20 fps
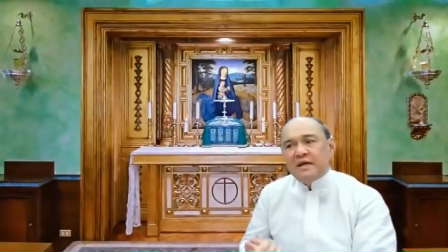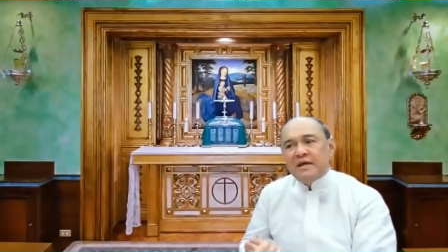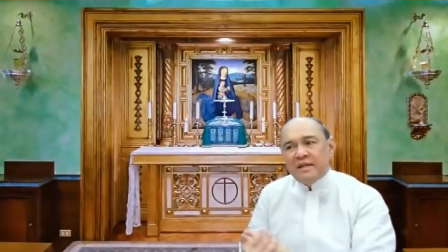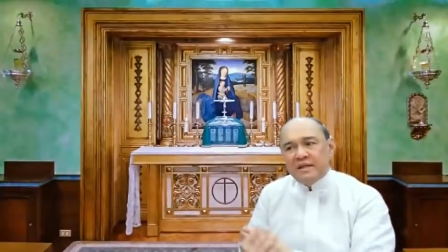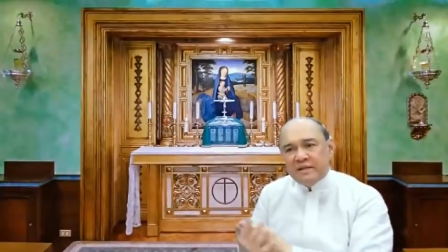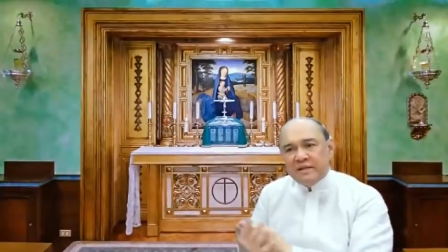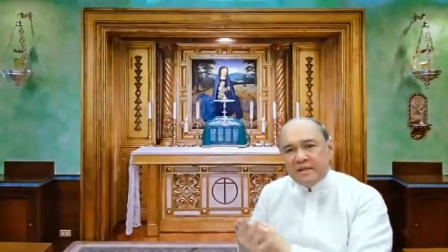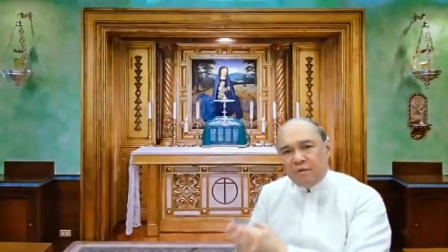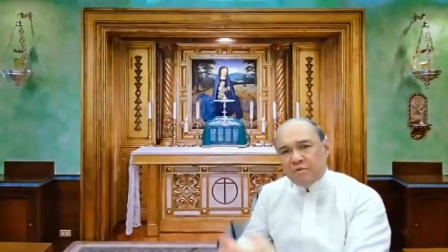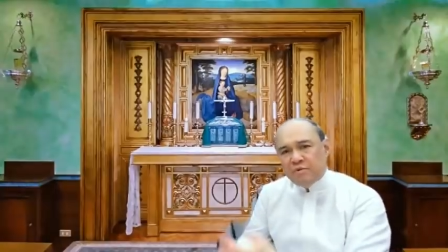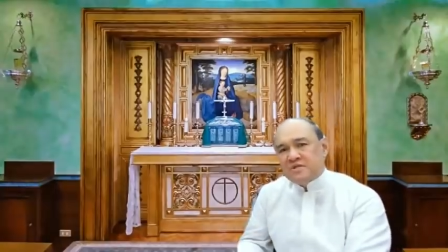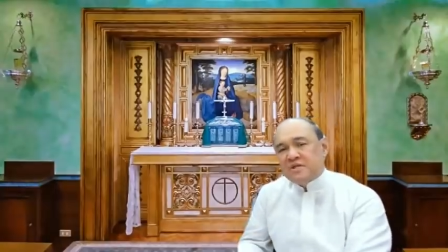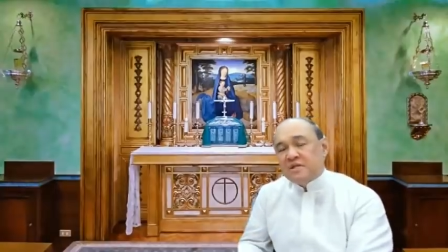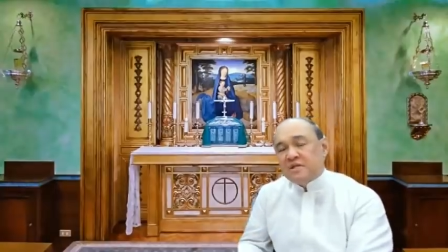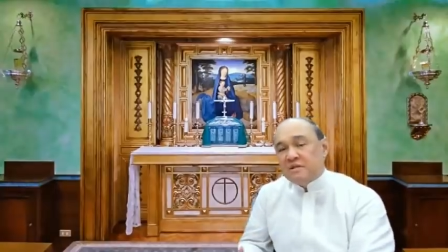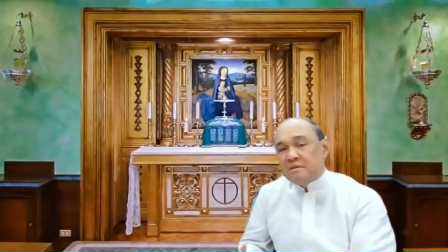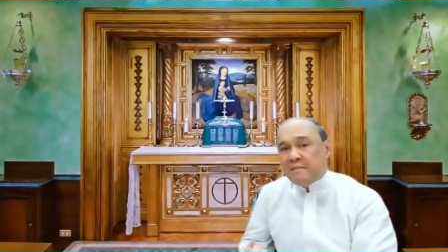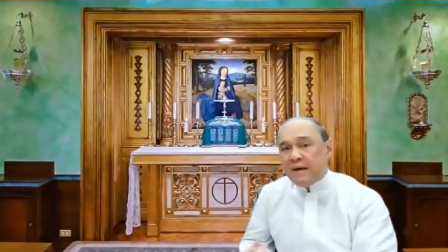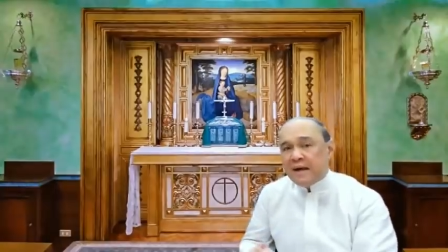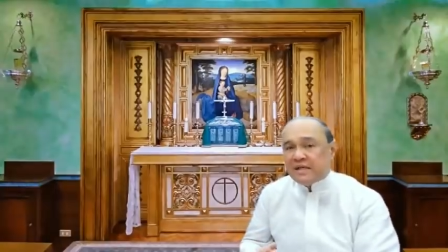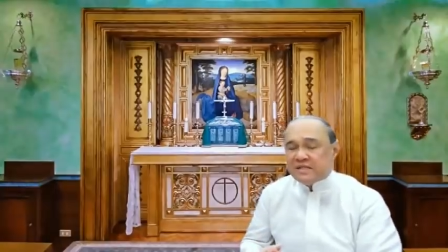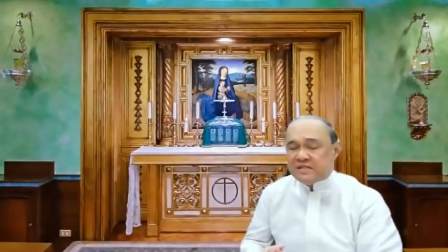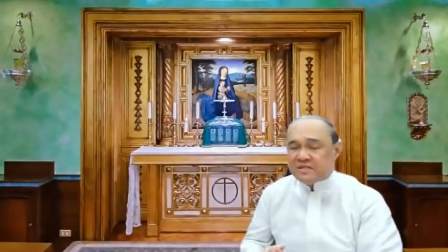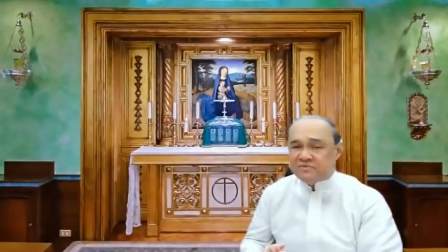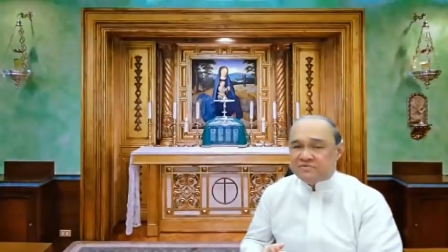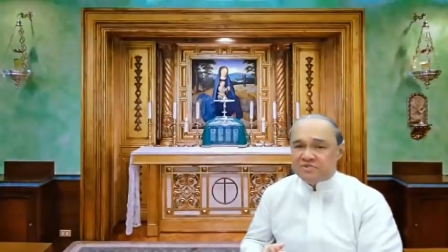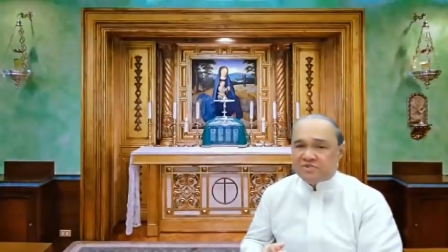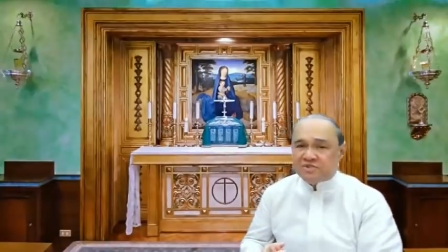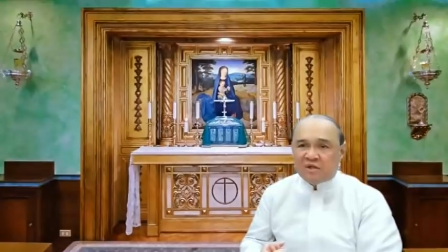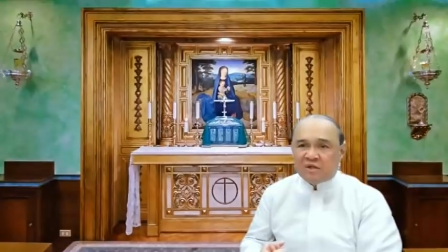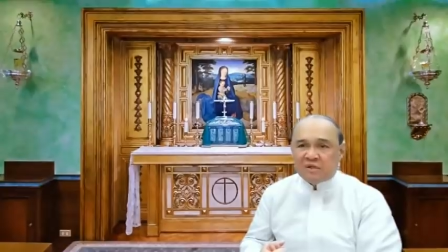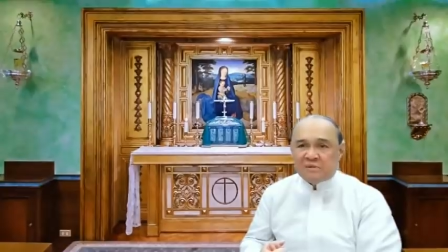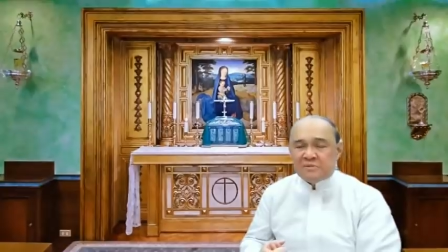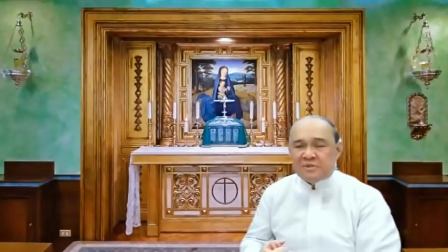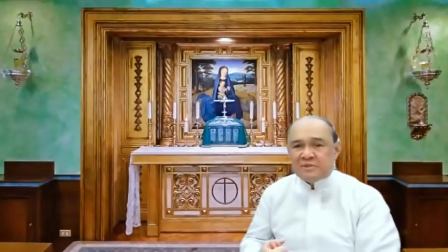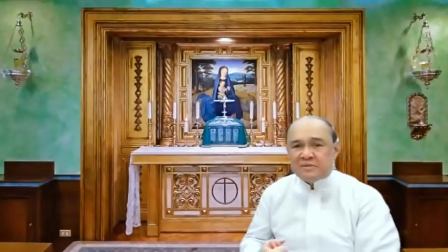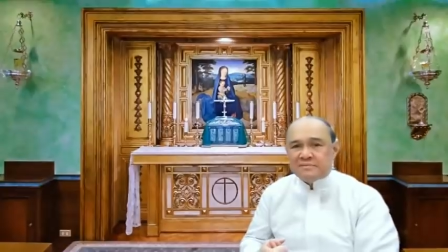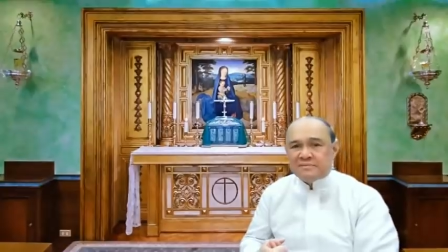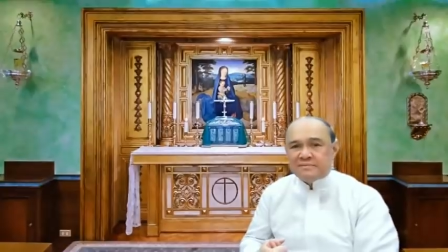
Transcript: And that was the demise of Solomon.